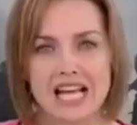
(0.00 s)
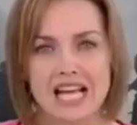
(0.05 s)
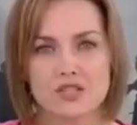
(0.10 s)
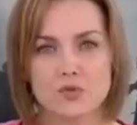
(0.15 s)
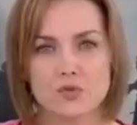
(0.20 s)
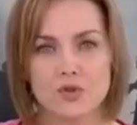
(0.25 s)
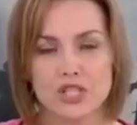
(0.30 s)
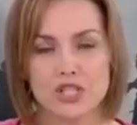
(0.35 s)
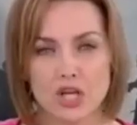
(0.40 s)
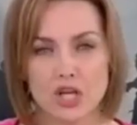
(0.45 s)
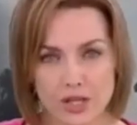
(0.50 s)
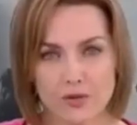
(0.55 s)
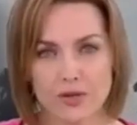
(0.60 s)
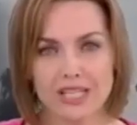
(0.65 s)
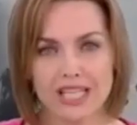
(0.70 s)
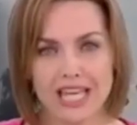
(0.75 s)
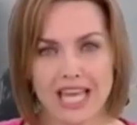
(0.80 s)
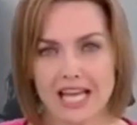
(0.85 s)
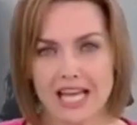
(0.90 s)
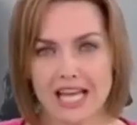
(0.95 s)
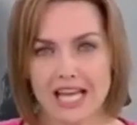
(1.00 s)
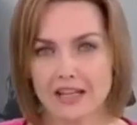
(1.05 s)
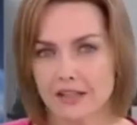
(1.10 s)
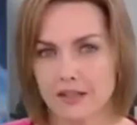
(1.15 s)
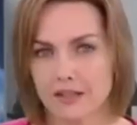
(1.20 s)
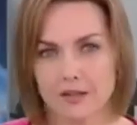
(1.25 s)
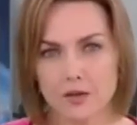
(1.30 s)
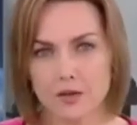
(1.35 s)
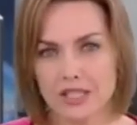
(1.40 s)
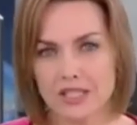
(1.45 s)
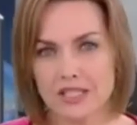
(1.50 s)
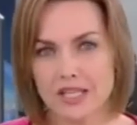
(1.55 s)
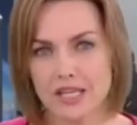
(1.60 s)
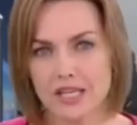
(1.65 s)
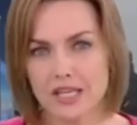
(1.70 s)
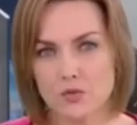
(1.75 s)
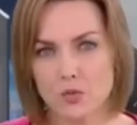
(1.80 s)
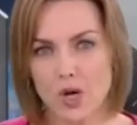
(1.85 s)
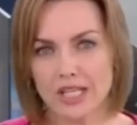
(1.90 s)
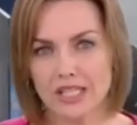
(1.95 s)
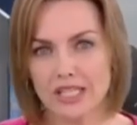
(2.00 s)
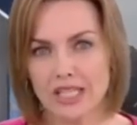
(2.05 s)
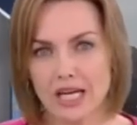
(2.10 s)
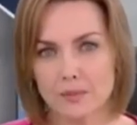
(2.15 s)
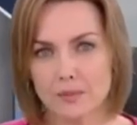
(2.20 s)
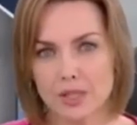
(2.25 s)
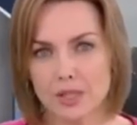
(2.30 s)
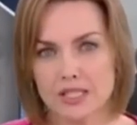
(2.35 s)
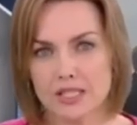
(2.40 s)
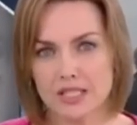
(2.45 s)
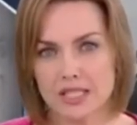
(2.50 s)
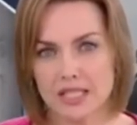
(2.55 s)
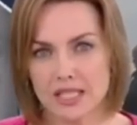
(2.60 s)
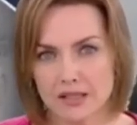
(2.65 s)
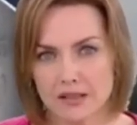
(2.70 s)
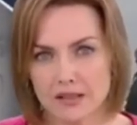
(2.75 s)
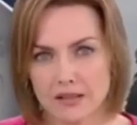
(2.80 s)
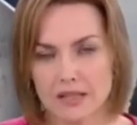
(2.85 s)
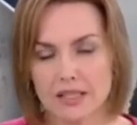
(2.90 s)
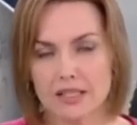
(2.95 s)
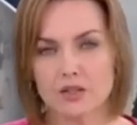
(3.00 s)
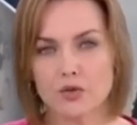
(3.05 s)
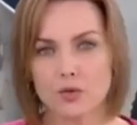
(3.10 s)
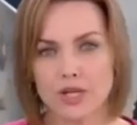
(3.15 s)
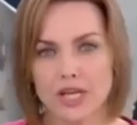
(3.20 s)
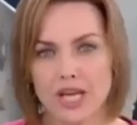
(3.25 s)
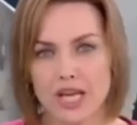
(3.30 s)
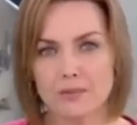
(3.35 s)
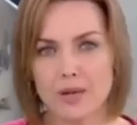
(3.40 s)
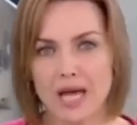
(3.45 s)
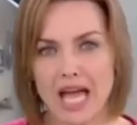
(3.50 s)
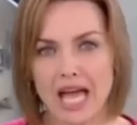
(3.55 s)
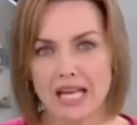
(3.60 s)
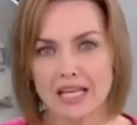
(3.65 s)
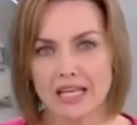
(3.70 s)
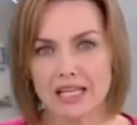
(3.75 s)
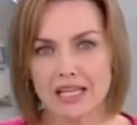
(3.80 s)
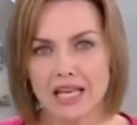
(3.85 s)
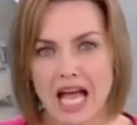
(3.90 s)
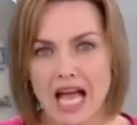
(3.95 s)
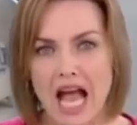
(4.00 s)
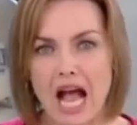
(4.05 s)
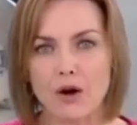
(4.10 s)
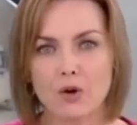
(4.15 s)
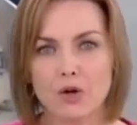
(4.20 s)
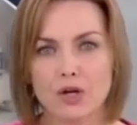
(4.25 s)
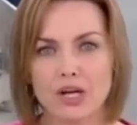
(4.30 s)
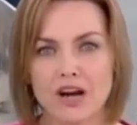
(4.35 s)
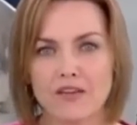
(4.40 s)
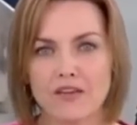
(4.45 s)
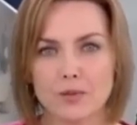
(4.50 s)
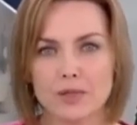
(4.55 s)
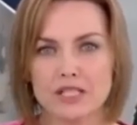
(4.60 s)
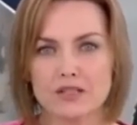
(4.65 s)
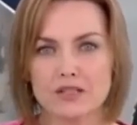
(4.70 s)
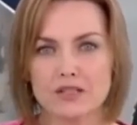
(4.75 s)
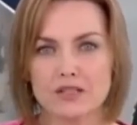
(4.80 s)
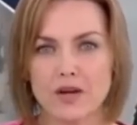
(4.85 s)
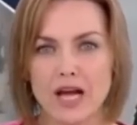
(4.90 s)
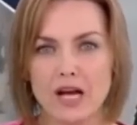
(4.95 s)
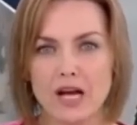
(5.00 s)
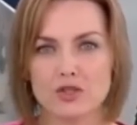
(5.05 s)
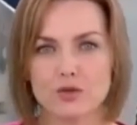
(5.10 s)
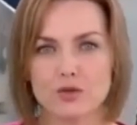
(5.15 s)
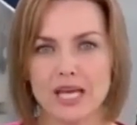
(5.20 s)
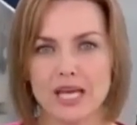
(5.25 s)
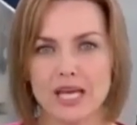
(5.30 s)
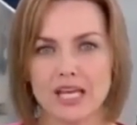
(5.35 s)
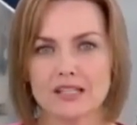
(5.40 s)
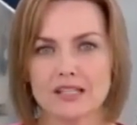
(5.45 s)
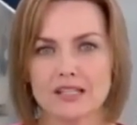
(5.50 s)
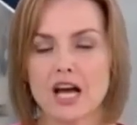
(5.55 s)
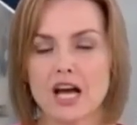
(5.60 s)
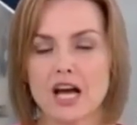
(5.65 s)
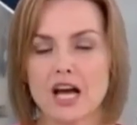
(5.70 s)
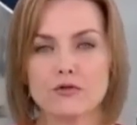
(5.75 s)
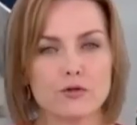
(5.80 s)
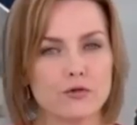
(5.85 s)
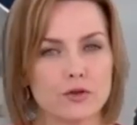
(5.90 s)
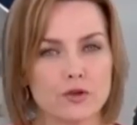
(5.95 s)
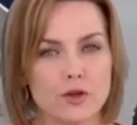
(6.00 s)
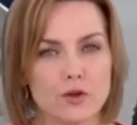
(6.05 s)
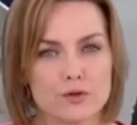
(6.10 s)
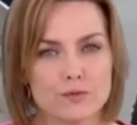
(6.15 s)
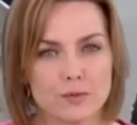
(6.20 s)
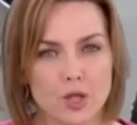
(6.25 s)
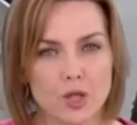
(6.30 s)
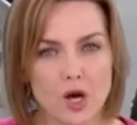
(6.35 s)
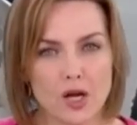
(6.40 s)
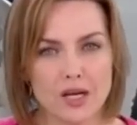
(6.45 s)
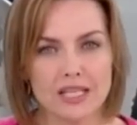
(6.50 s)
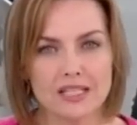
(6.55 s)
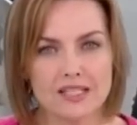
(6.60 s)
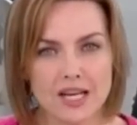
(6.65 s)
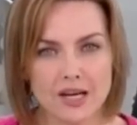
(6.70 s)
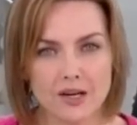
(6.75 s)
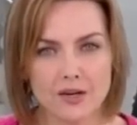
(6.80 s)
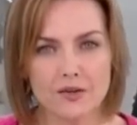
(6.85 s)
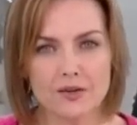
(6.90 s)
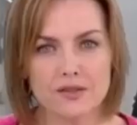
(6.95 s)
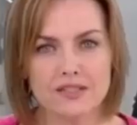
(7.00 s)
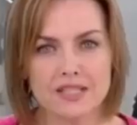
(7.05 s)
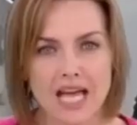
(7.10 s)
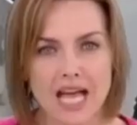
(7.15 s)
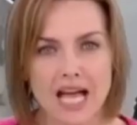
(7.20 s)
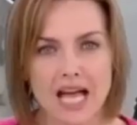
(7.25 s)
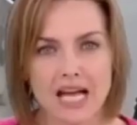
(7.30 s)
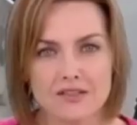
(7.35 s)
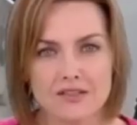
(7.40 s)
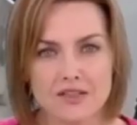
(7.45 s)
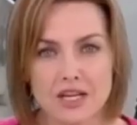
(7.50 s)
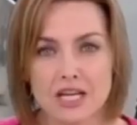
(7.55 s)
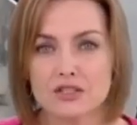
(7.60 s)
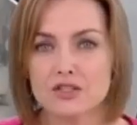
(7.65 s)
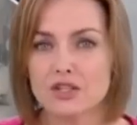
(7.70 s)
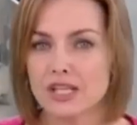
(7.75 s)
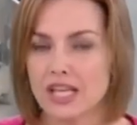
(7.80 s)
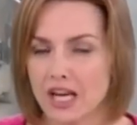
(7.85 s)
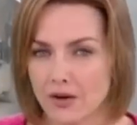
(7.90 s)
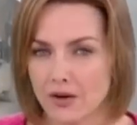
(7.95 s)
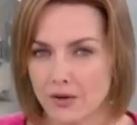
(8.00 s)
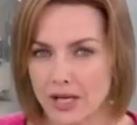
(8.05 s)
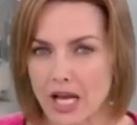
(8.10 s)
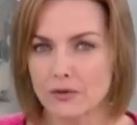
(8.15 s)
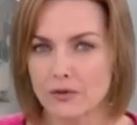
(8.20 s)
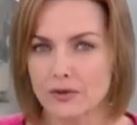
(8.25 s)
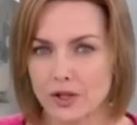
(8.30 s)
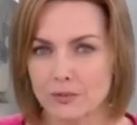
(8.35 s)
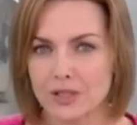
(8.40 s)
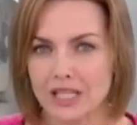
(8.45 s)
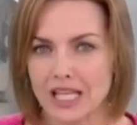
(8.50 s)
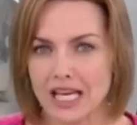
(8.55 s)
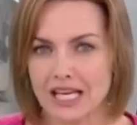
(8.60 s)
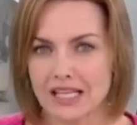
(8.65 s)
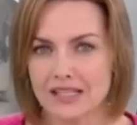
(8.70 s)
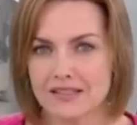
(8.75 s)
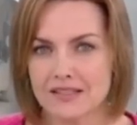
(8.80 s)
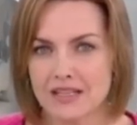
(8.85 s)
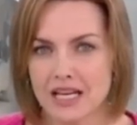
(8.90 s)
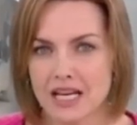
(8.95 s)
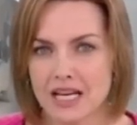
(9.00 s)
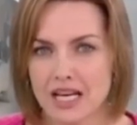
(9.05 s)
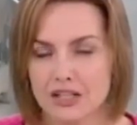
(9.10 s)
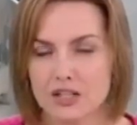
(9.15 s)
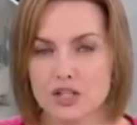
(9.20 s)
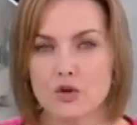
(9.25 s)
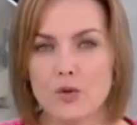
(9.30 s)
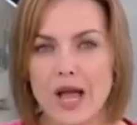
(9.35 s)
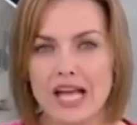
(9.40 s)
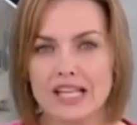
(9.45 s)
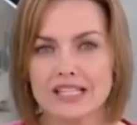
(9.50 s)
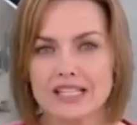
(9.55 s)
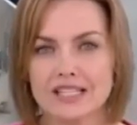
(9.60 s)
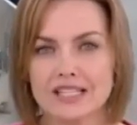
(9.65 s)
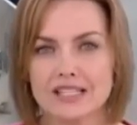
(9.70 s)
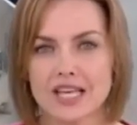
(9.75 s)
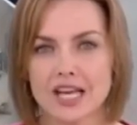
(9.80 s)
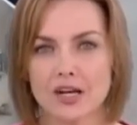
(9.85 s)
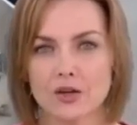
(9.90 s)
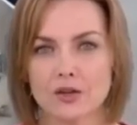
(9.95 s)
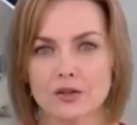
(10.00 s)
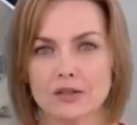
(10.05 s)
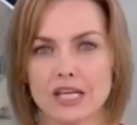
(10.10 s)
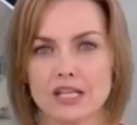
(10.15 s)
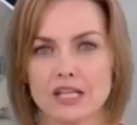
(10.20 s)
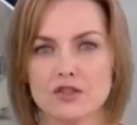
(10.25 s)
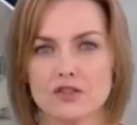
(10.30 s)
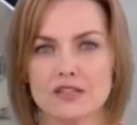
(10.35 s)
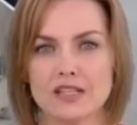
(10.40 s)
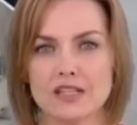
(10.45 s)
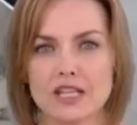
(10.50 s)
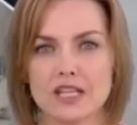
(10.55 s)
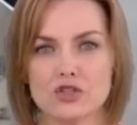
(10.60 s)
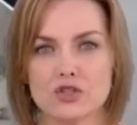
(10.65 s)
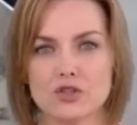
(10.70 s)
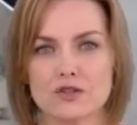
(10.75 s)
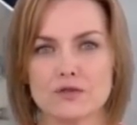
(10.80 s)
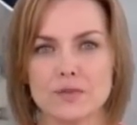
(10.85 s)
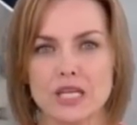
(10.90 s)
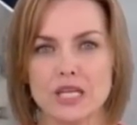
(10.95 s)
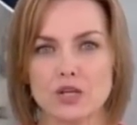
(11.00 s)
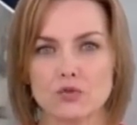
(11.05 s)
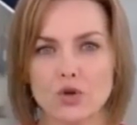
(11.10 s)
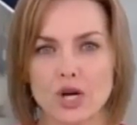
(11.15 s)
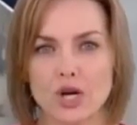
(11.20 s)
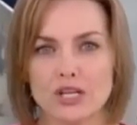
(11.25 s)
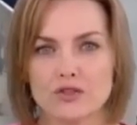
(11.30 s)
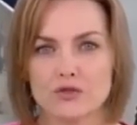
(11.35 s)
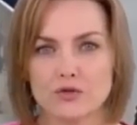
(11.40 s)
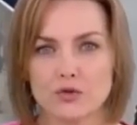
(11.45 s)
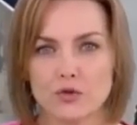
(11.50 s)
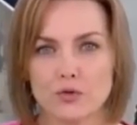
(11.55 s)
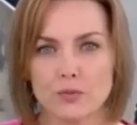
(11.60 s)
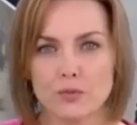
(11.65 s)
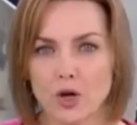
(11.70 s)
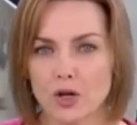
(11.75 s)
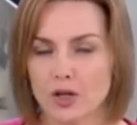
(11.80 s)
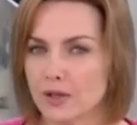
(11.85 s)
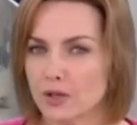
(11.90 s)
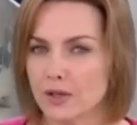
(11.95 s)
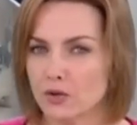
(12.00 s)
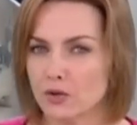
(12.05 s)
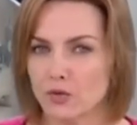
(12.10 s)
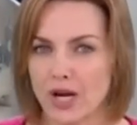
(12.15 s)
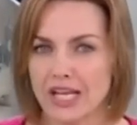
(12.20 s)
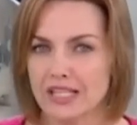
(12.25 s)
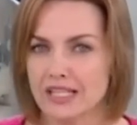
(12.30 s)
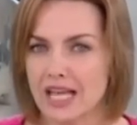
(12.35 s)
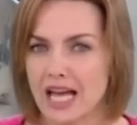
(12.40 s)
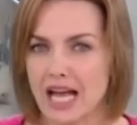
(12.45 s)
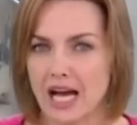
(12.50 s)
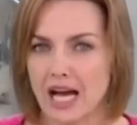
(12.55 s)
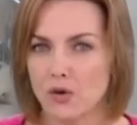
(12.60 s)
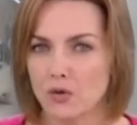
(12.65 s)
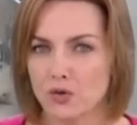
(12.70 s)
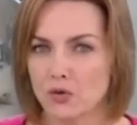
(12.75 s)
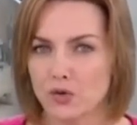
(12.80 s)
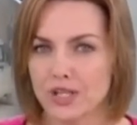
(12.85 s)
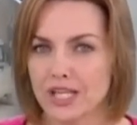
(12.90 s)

As we know here in Canada, it only takes one gunman to kill and create panic. Our government has vowed to make it tougher for those plotting terrorist acts to carry out their plans. New anti-terror legislation is being rushed through Parliament right now.